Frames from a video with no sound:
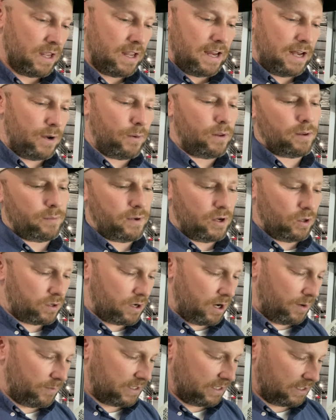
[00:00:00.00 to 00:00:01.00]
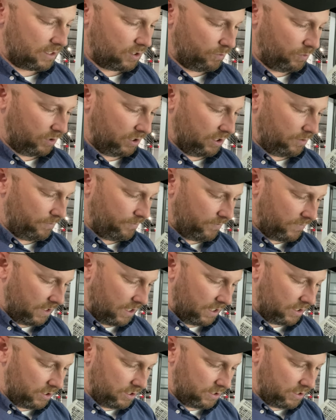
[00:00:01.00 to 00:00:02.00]
Anyway, let me know in the comments section below.
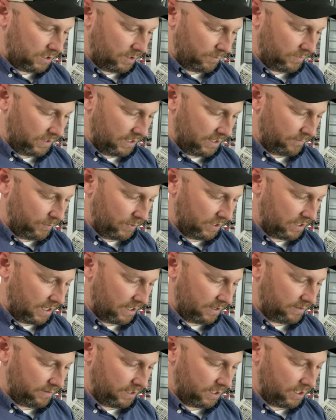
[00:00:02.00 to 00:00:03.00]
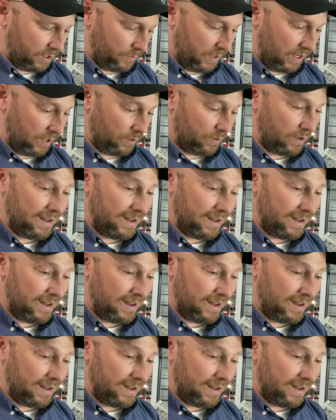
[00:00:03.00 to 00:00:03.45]
Just something that I've been kind of thinking about.